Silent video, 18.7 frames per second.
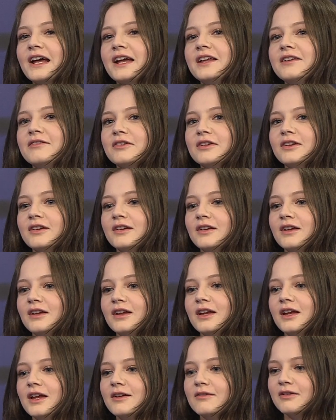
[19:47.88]
even
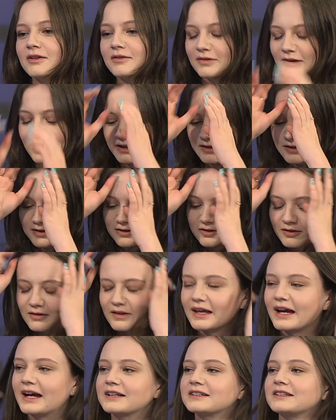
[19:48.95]
if you like just took the
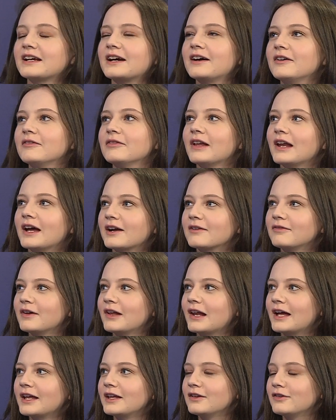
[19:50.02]
acting out of it, like I feel
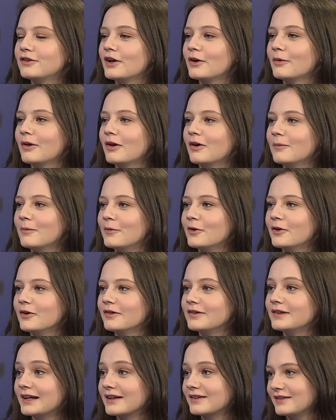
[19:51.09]
like you'd know a lot more,
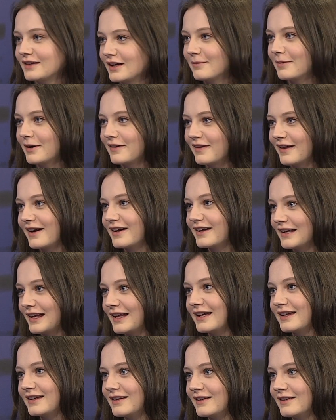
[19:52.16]
like say about the Iron
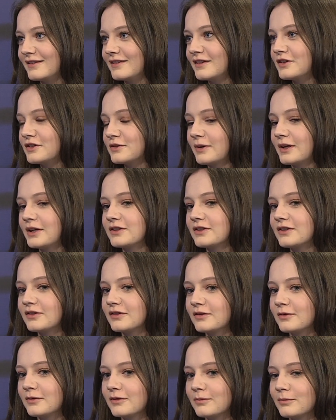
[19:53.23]
Lady situation,
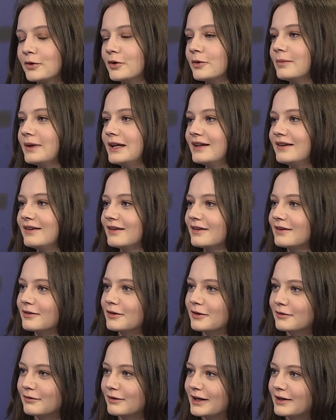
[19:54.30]
because there was more media
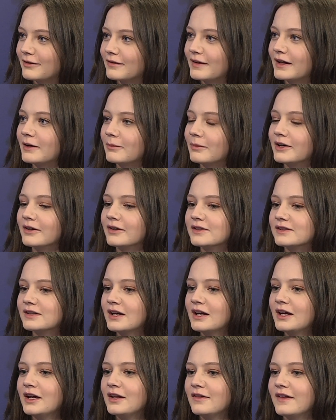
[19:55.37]
around that. Whereas
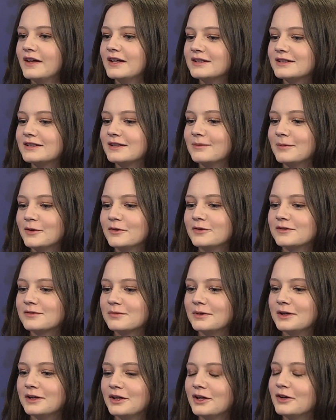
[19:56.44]
this, the most
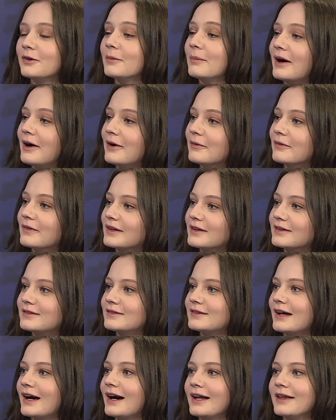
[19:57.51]
we knew about this,
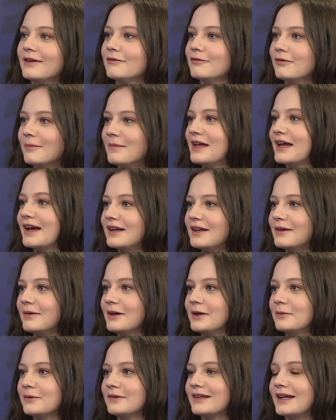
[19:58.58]
for me
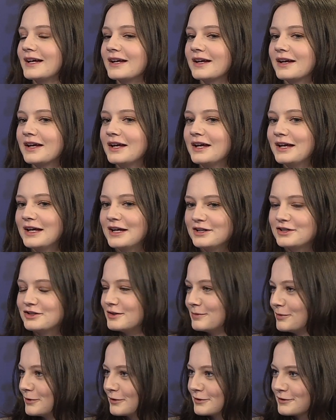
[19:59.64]
anyway, was like history
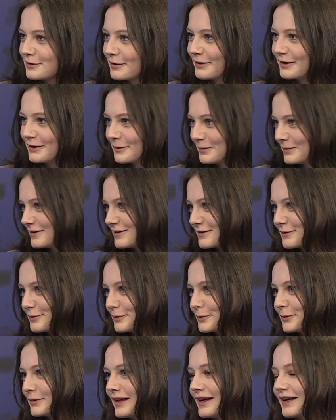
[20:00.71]
books growing up in
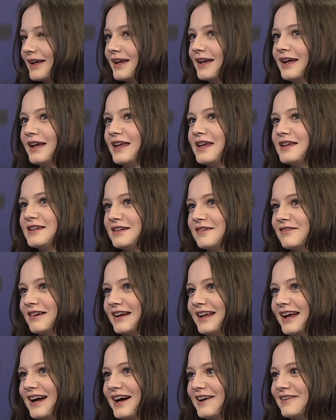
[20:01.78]
school. Like you didn't
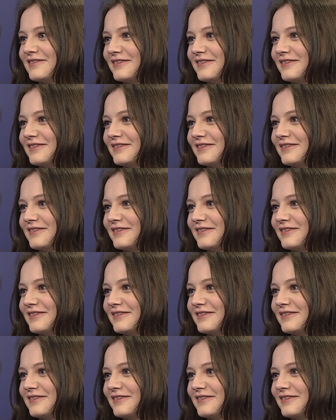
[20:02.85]
really have